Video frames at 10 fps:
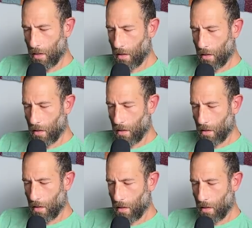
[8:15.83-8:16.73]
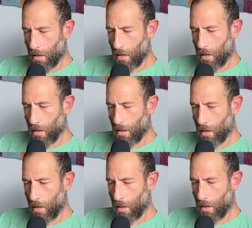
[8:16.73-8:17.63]

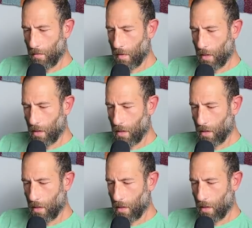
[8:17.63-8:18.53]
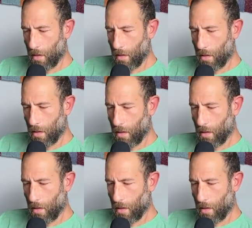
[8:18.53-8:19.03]
(no one is talking)